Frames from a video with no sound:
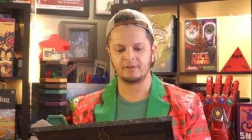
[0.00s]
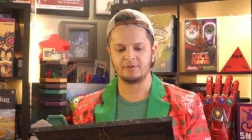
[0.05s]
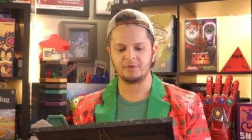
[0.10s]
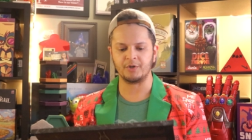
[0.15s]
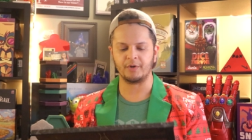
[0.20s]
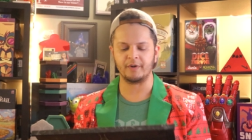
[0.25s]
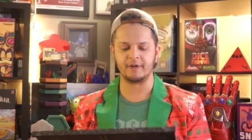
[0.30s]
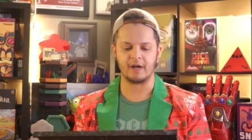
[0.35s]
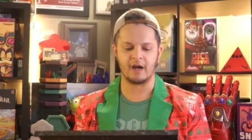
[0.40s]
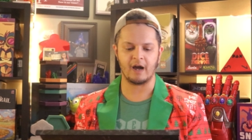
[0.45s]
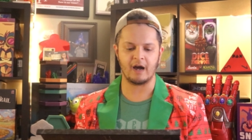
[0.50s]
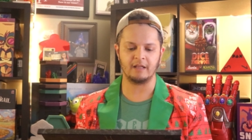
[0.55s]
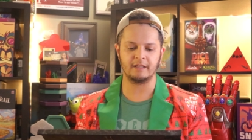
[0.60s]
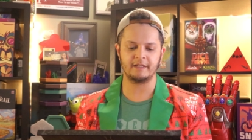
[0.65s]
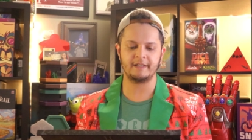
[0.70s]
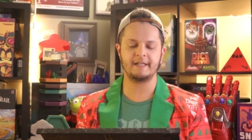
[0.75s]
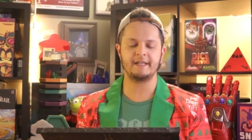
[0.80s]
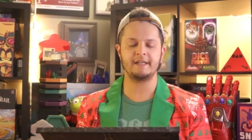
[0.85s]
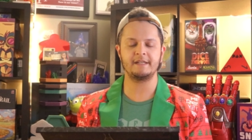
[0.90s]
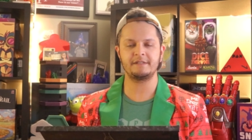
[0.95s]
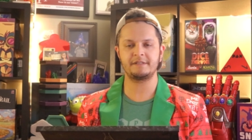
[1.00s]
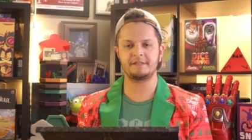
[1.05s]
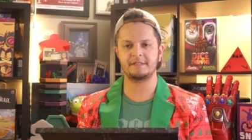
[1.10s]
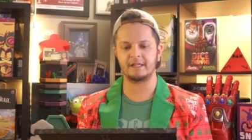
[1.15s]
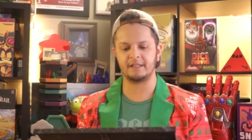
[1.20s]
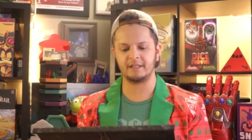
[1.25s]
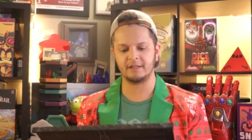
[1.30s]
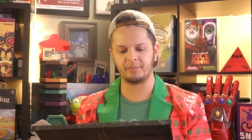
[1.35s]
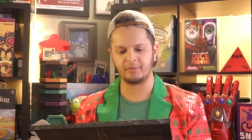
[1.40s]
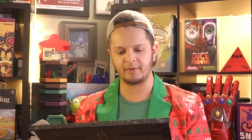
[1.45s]
during holidays,
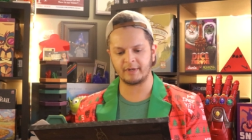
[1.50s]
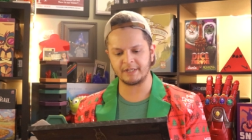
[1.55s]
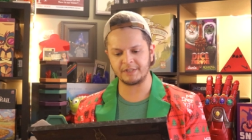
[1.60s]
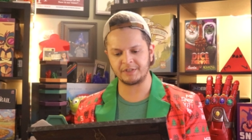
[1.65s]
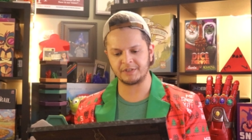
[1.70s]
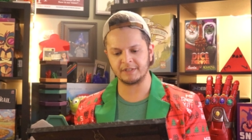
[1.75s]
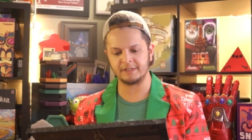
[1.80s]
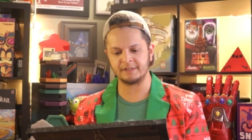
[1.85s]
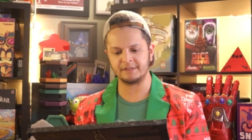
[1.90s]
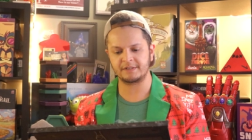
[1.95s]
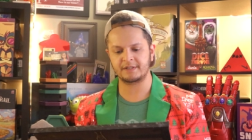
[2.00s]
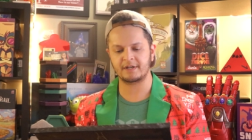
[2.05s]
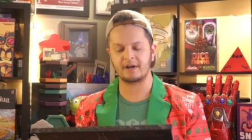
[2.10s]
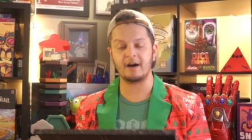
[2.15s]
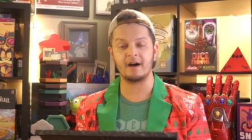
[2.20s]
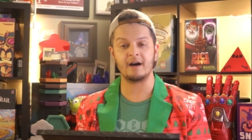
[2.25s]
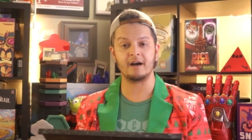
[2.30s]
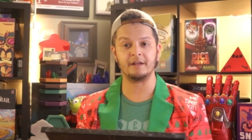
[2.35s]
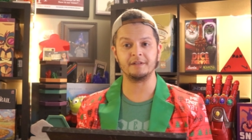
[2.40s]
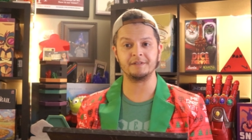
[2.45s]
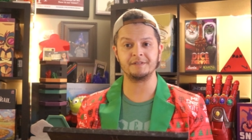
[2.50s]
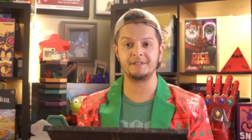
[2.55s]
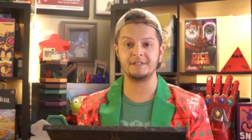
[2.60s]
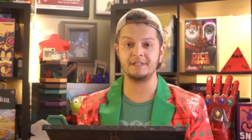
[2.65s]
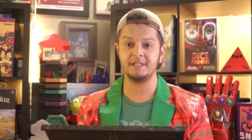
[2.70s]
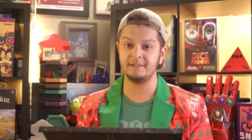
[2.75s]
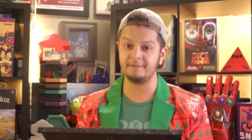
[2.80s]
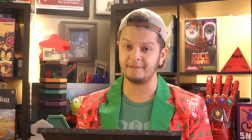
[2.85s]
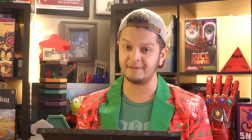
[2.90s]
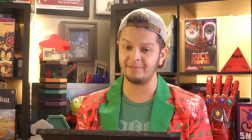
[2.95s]
celebrations, cons,
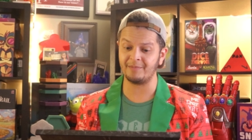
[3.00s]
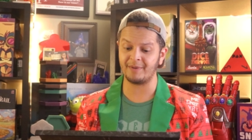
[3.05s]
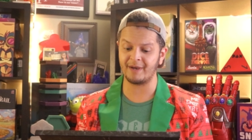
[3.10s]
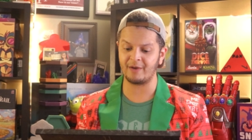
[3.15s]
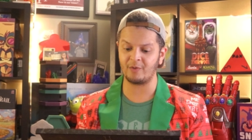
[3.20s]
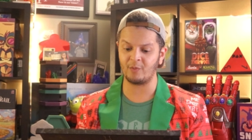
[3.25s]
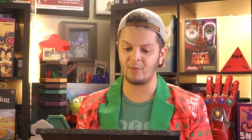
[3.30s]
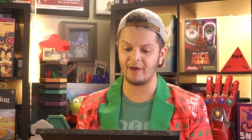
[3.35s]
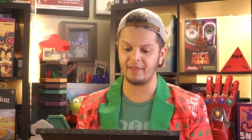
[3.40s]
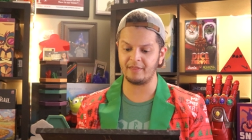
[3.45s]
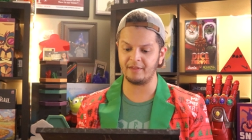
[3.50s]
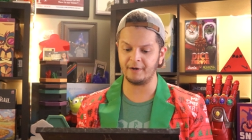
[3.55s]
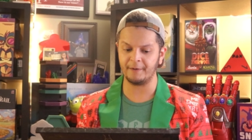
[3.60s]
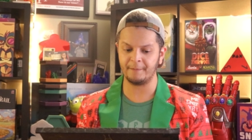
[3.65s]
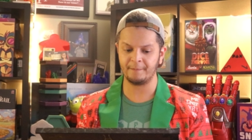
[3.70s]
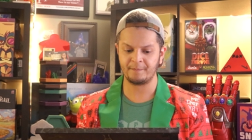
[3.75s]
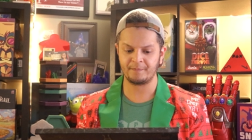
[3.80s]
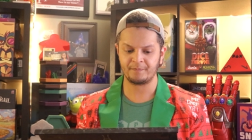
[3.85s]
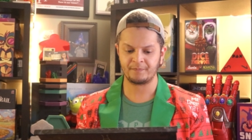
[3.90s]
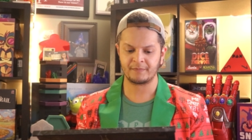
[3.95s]
even bad weather.